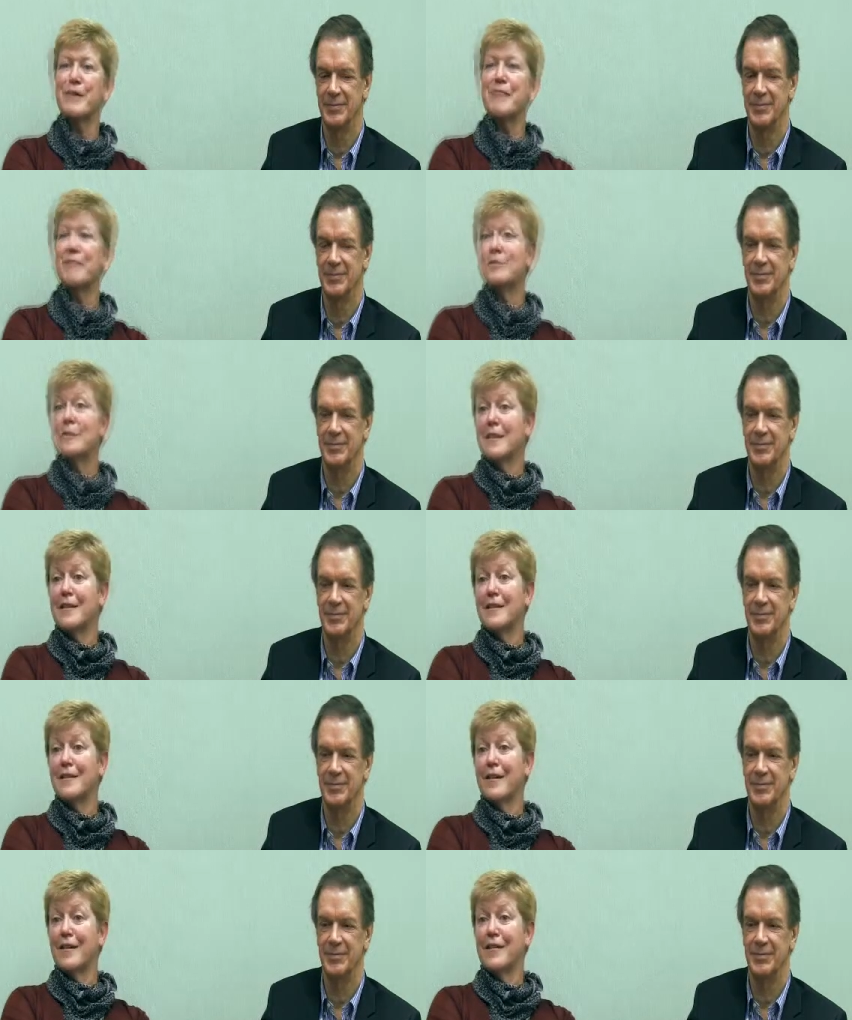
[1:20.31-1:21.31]
Speaker 1: I would like to
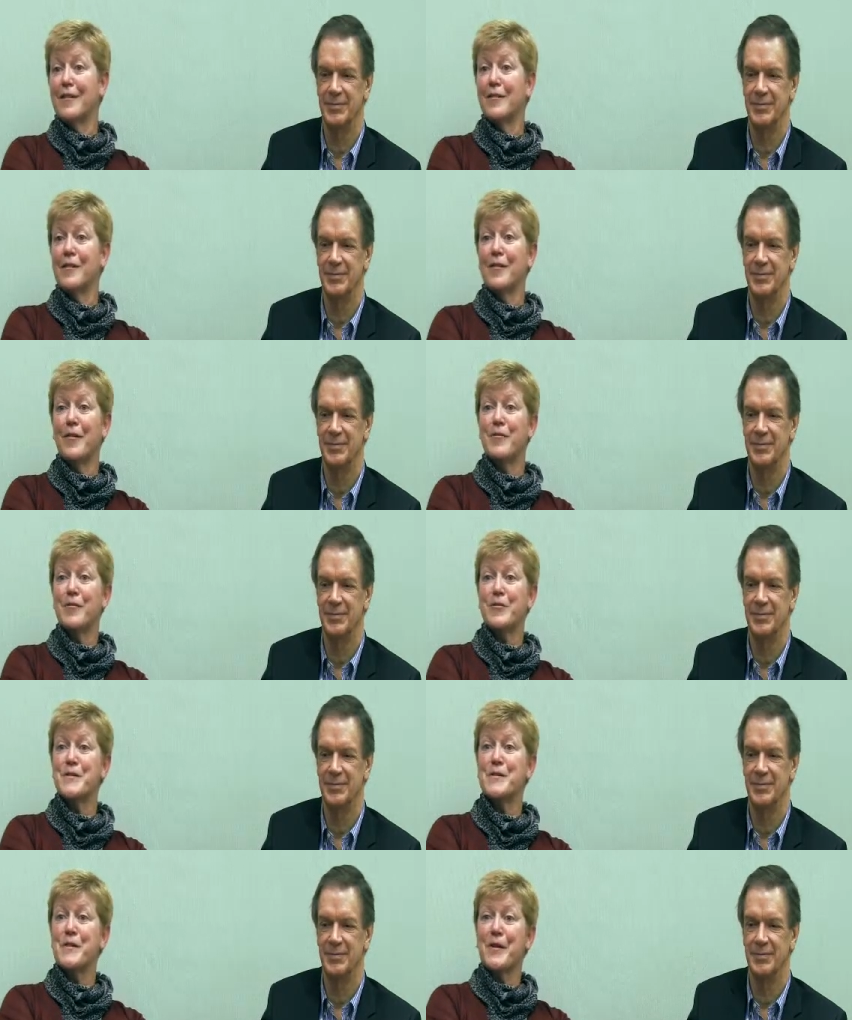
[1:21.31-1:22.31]
thank, uh, of
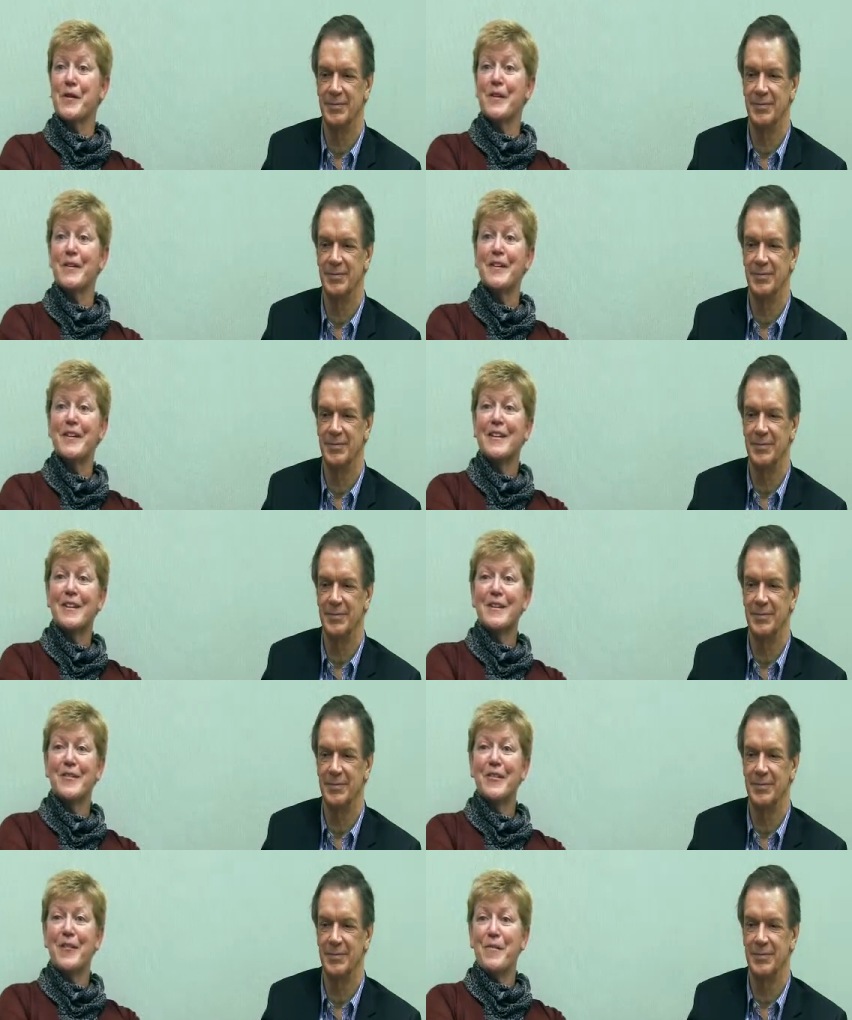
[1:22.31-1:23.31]
course, uh,
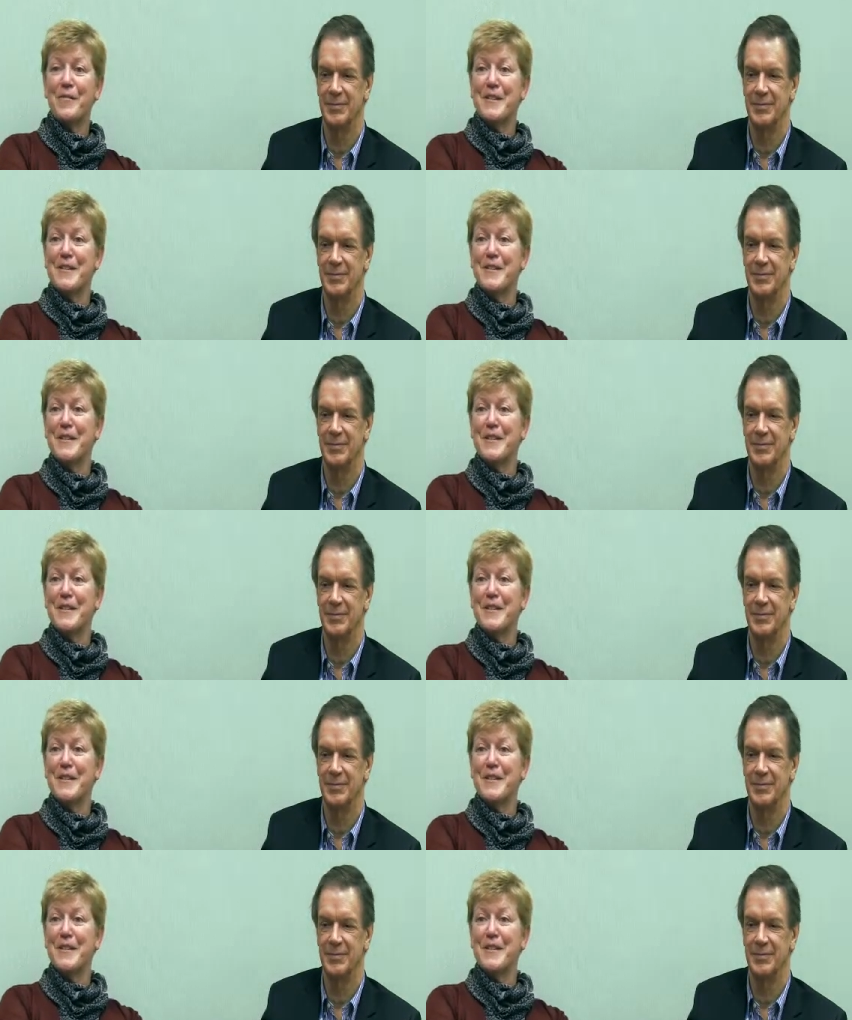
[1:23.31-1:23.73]
the committee